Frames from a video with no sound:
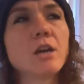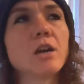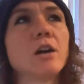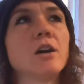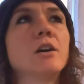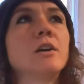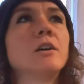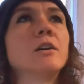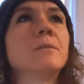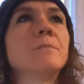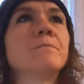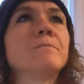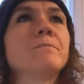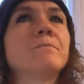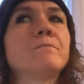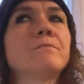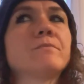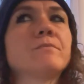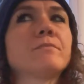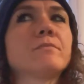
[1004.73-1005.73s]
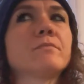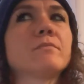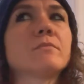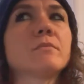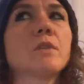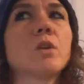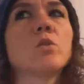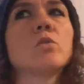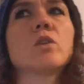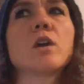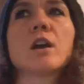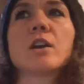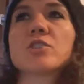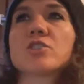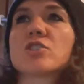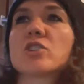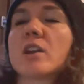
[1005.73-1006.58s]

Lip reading: Oh gosh,